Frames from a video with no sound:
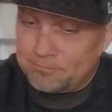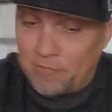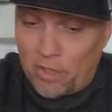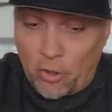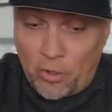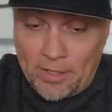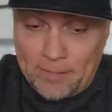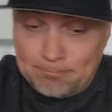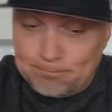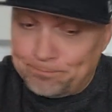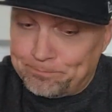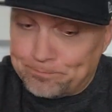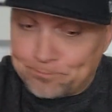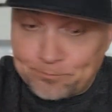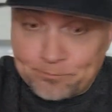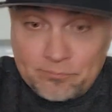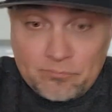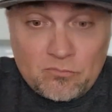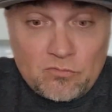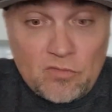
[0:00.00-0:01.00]
All right.
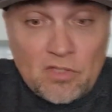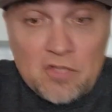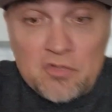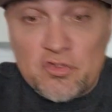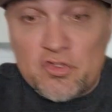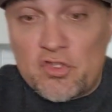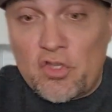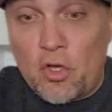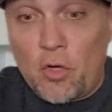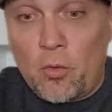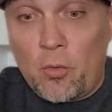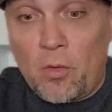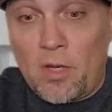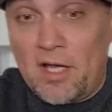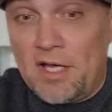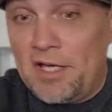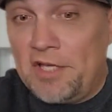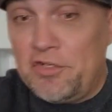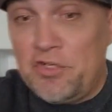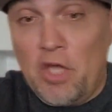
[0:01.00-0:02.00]
So,
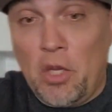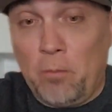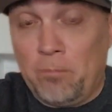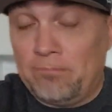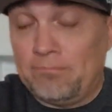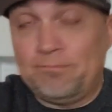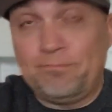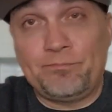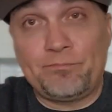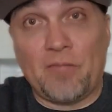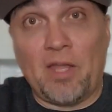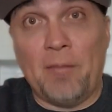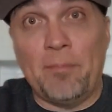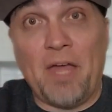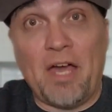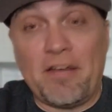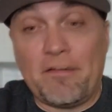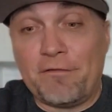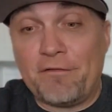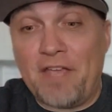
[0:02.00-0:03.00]
no, I'm
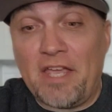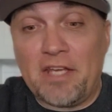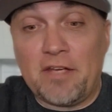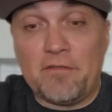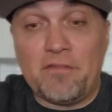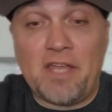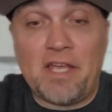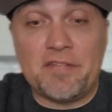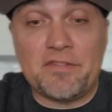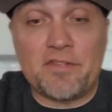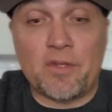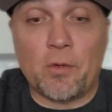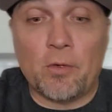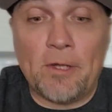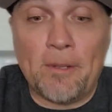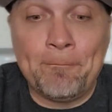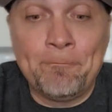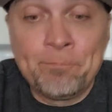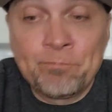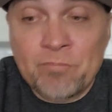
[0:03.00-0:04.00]
not a fan of that
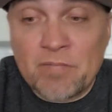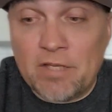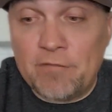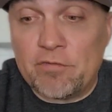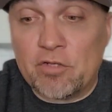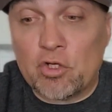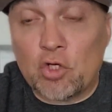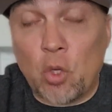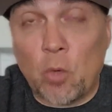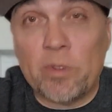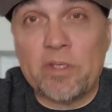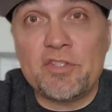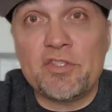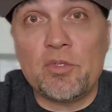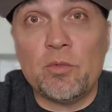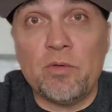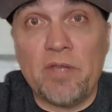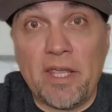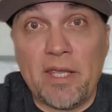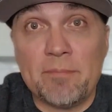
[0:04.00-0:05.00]
donut. If you're going
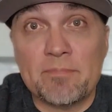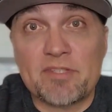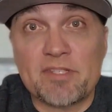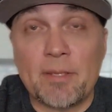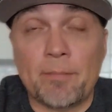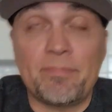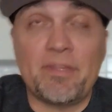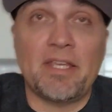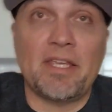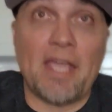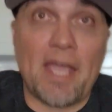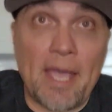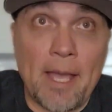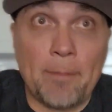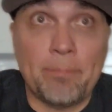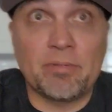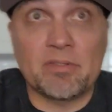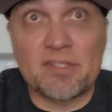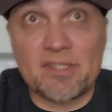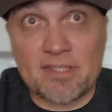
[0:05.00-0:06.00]
to name something
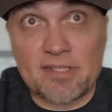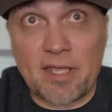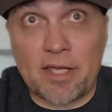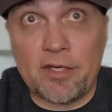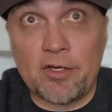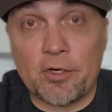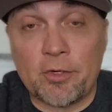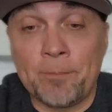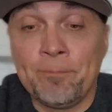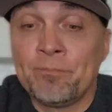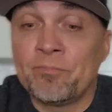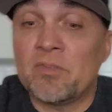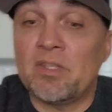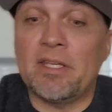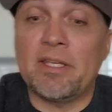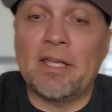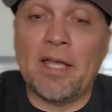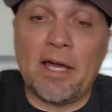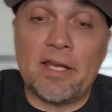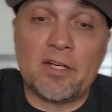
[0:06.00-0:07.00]
apple cider,
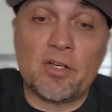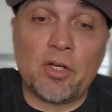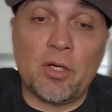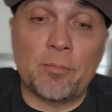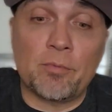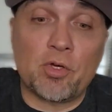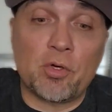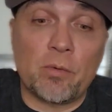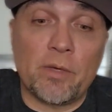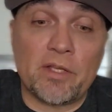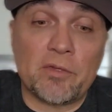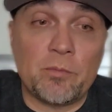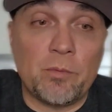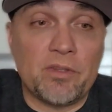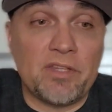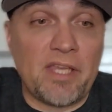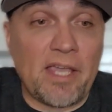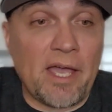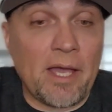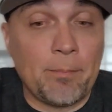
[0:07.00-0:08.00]
you got to come correct
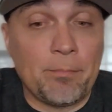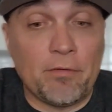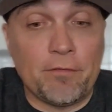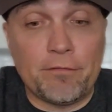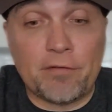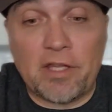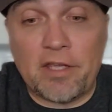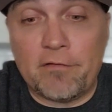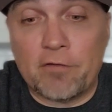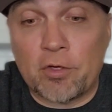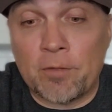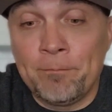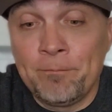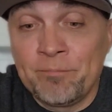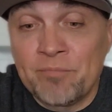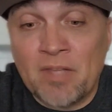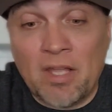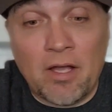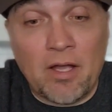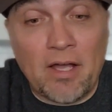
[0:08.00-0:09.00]
with the apple flavor.
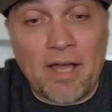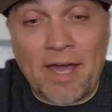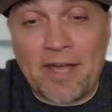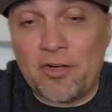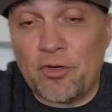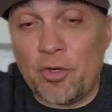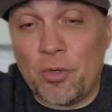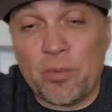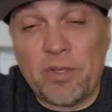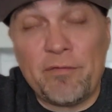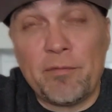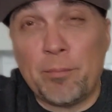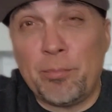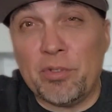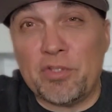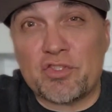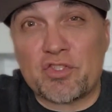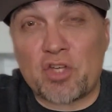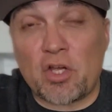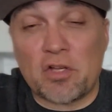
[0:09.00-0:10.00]
I don't know, even
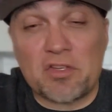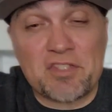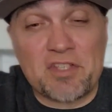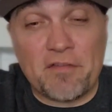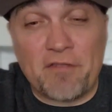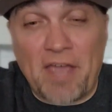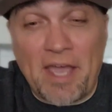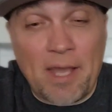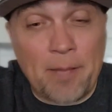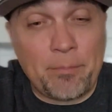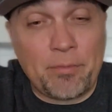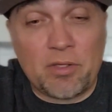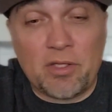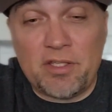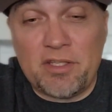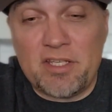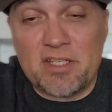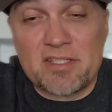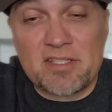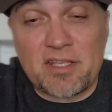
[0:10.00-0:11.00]
put chunks of apple
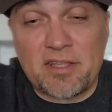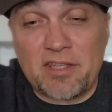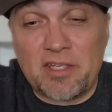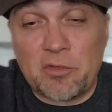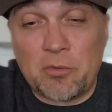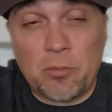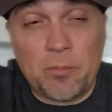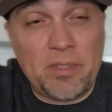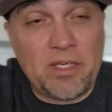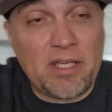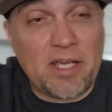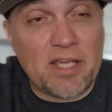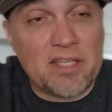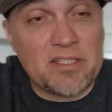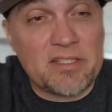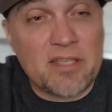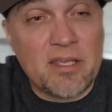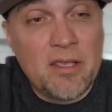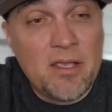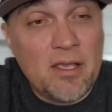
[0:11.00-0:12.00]
in this, I think would be
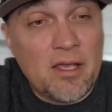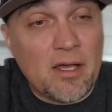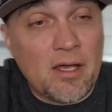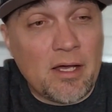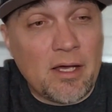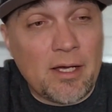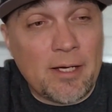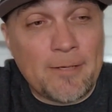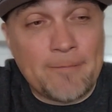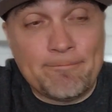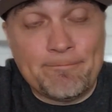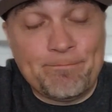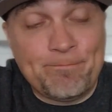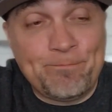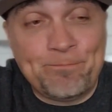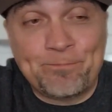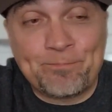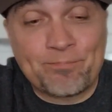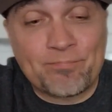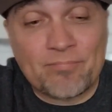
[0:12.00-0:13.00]
nice.
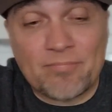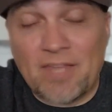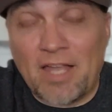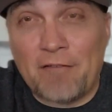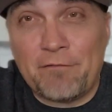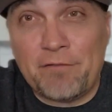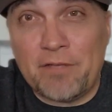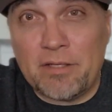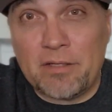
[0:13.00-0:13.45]
Not